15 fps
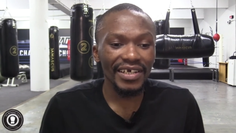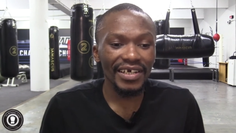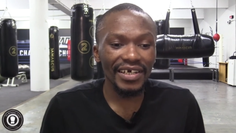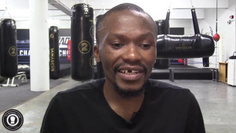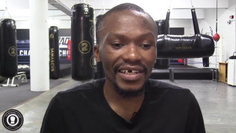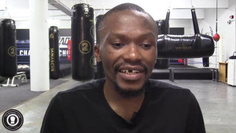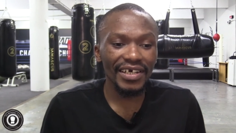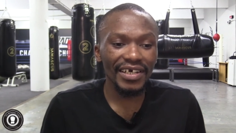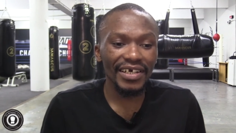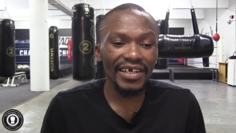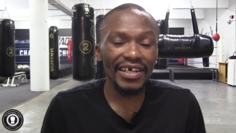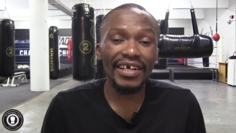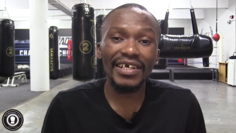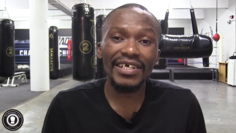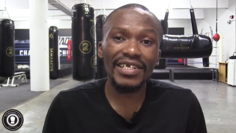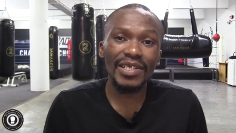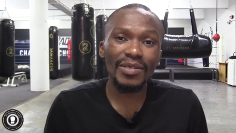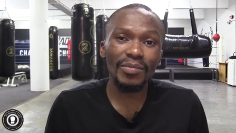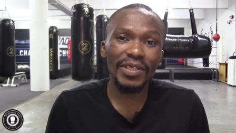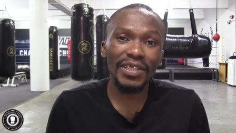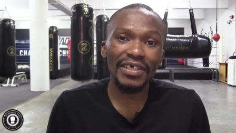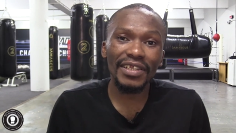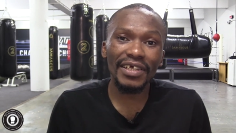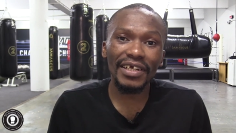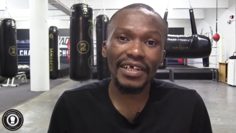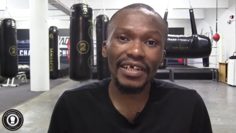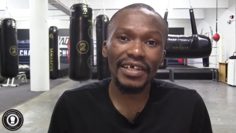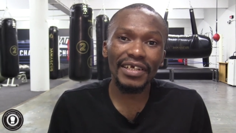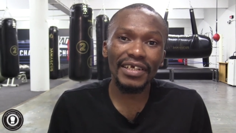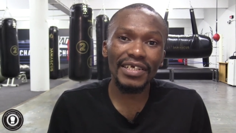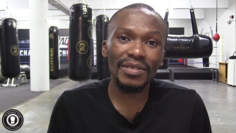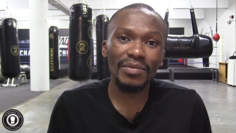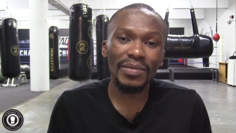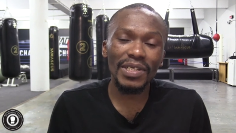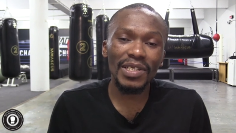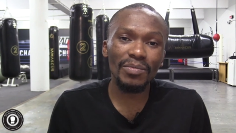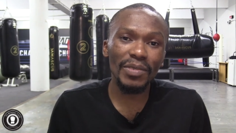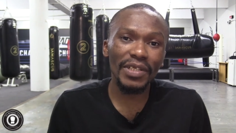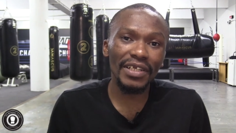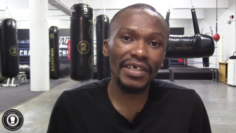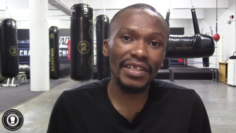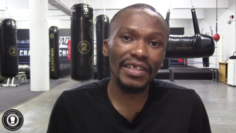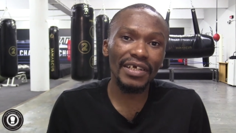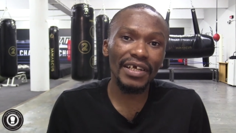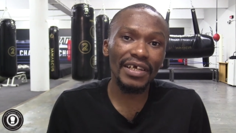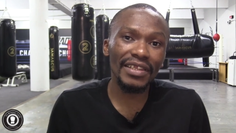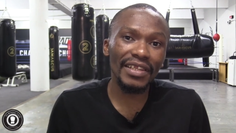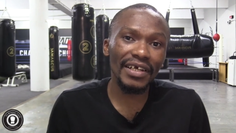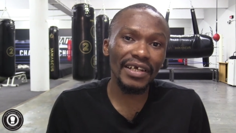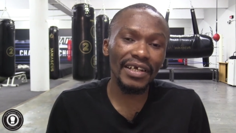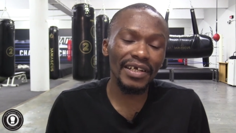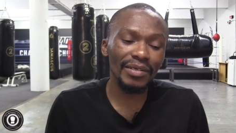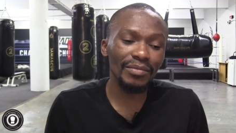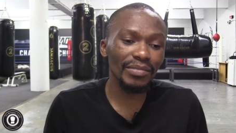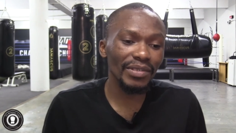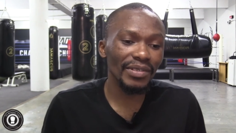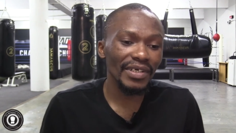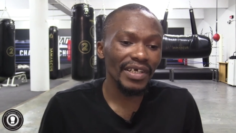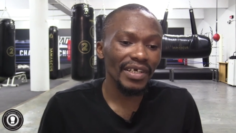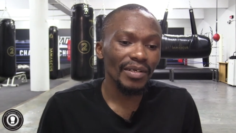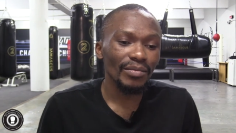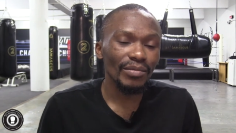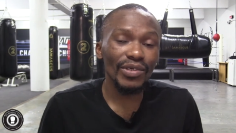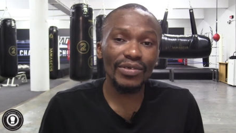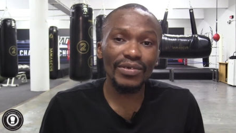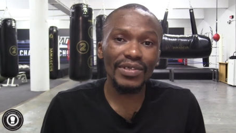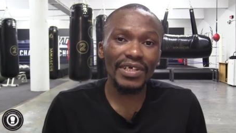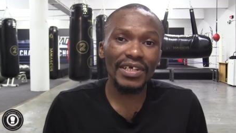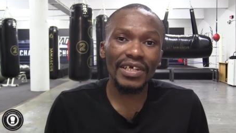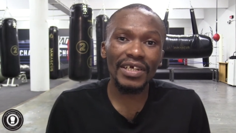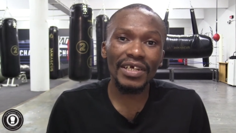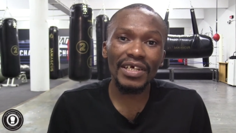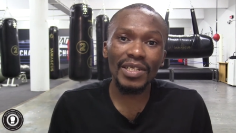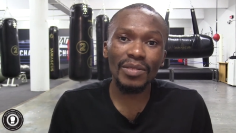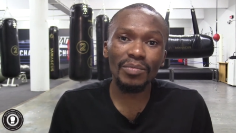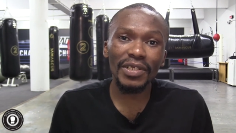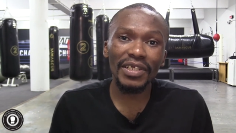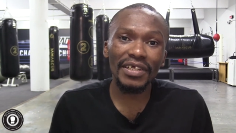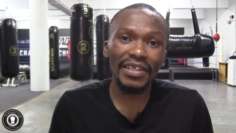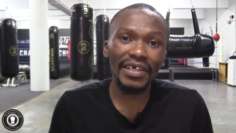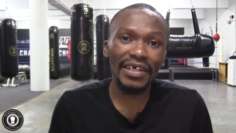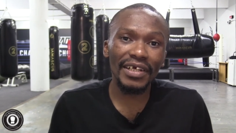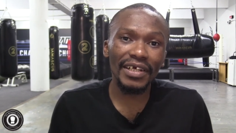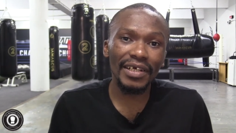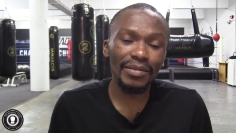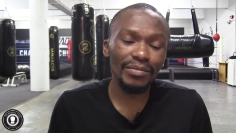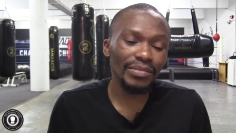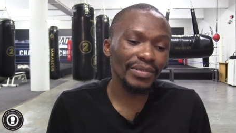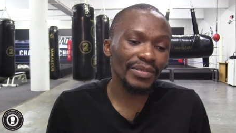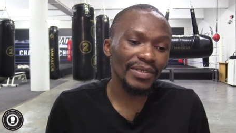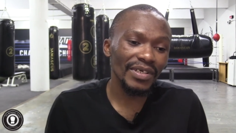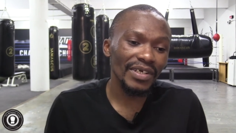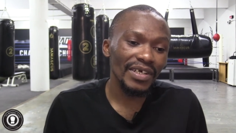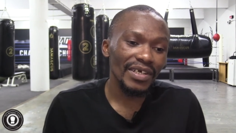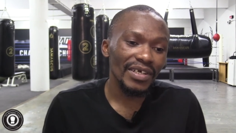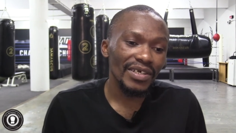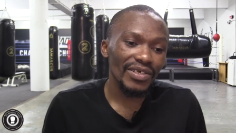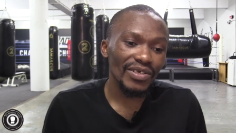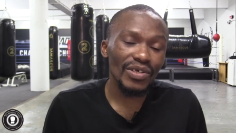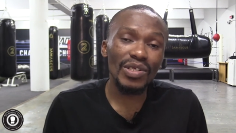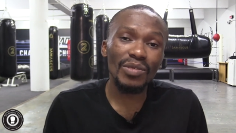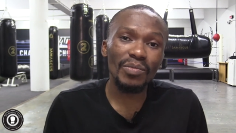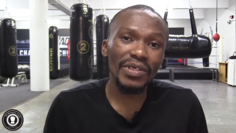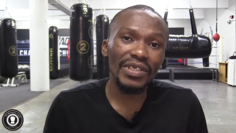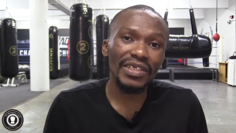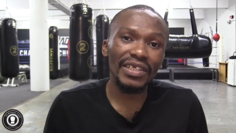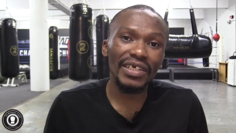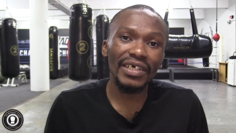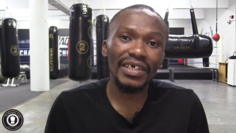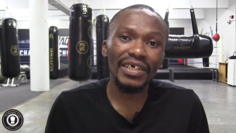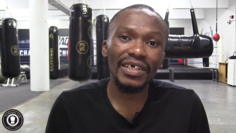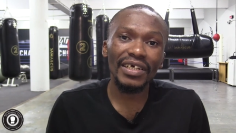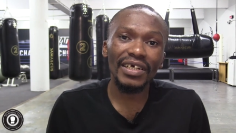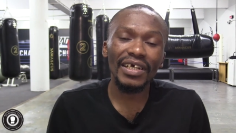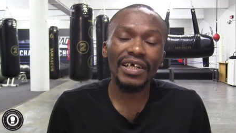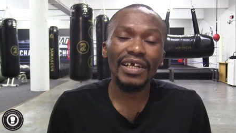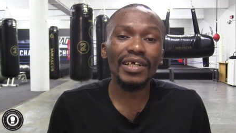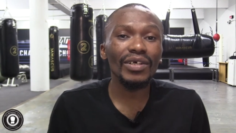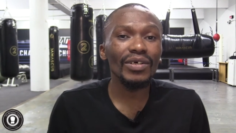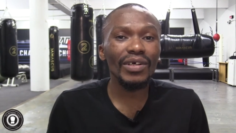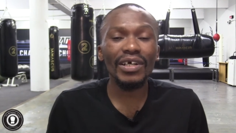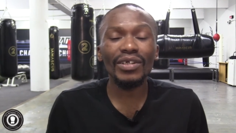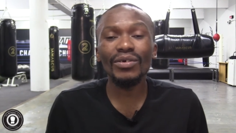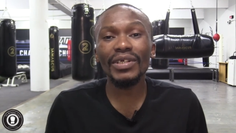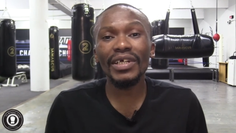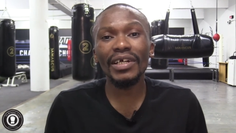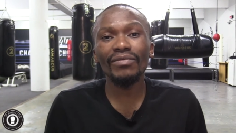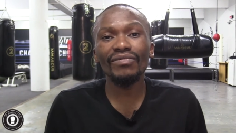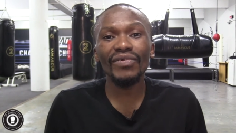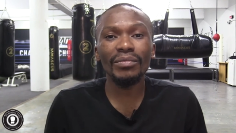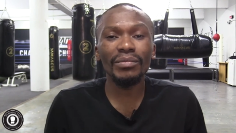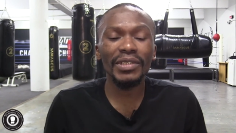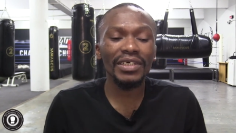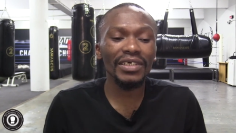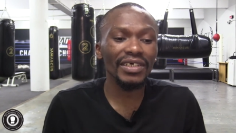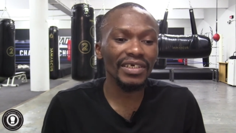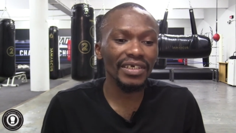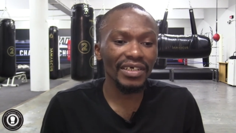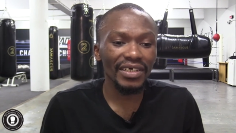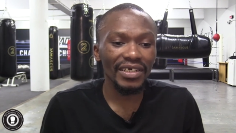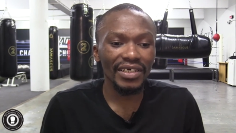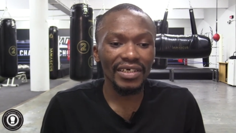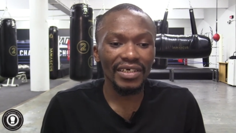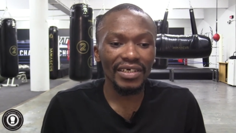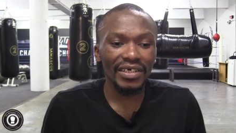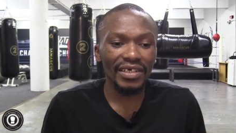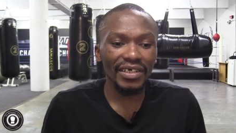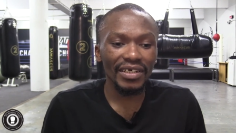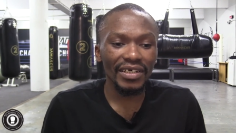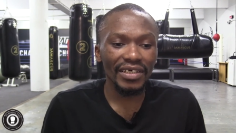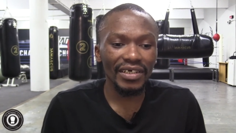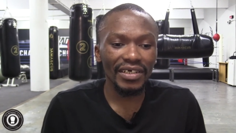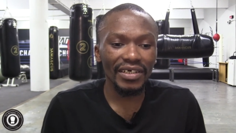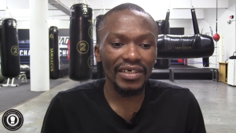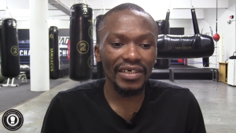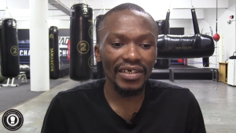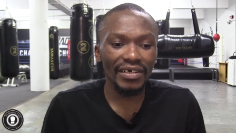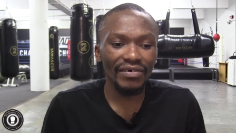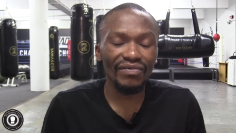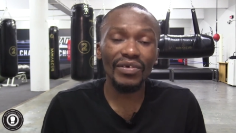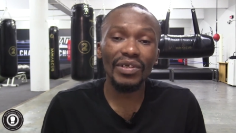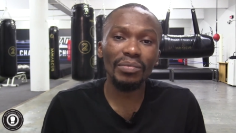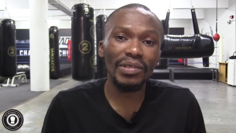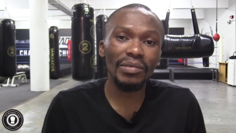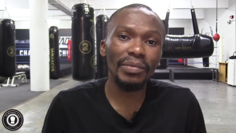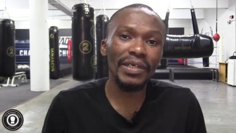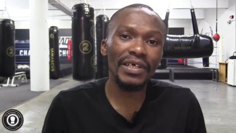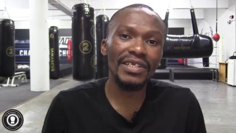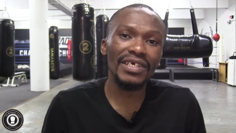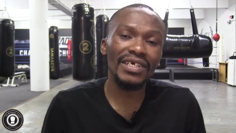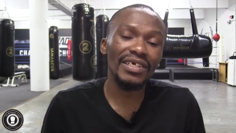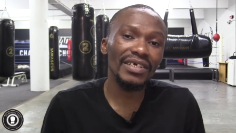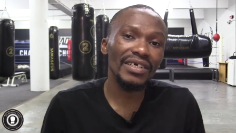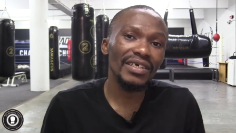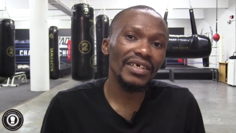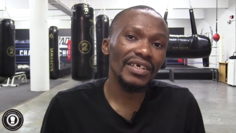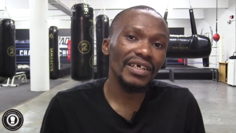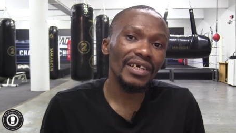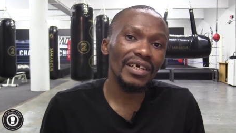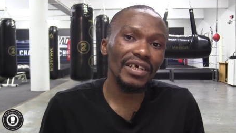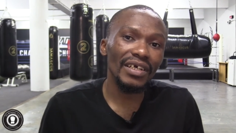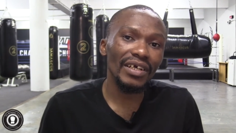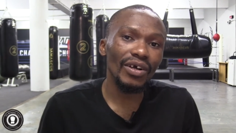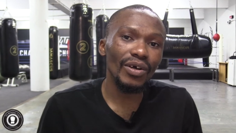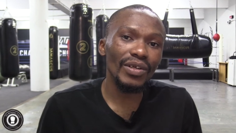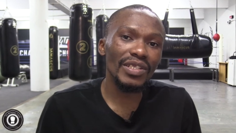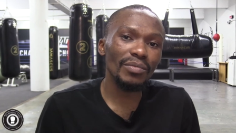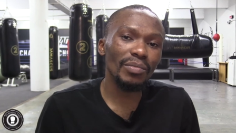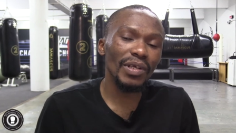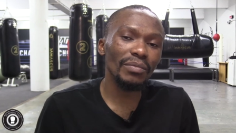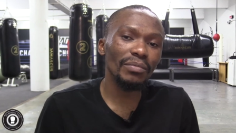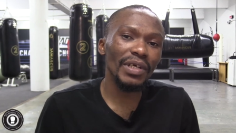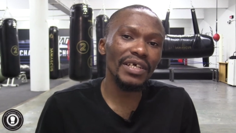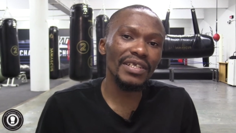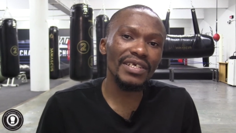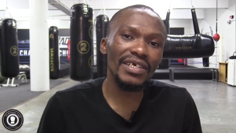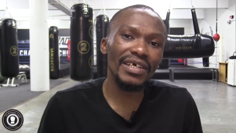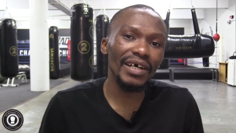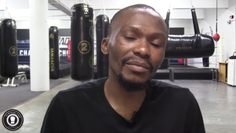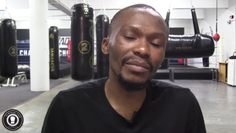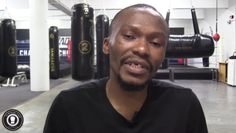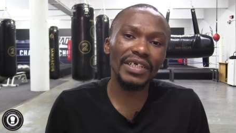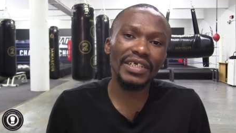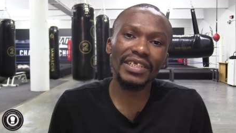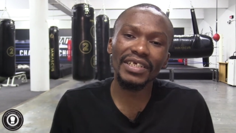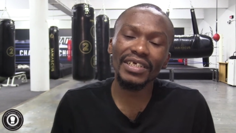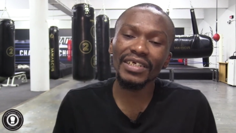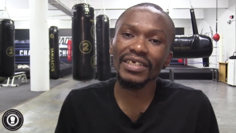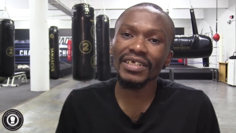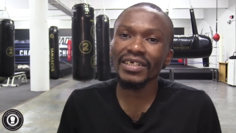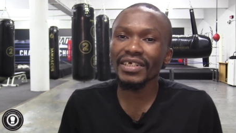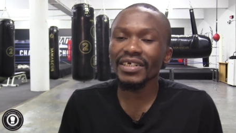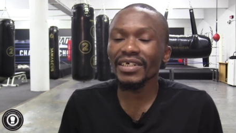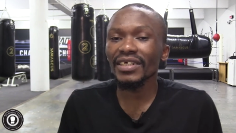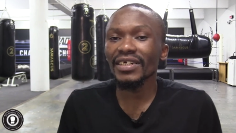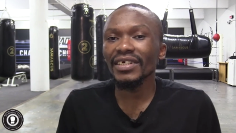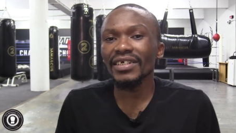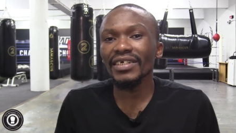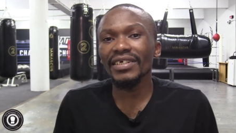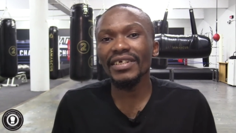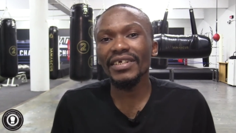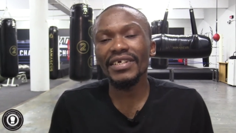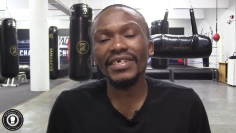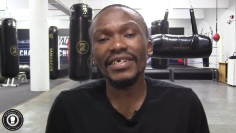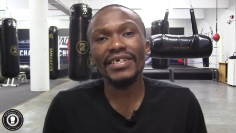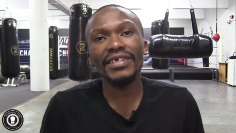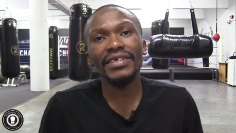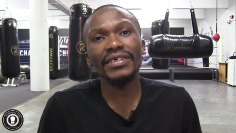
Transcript: Uh, Hex has been in the he's, he's been in, at the camp. Murudi has been in the camp. So it's been uh, a, a, good camp for me. Uh, fully prepared. Uh, all departments, I'm ready. Yes.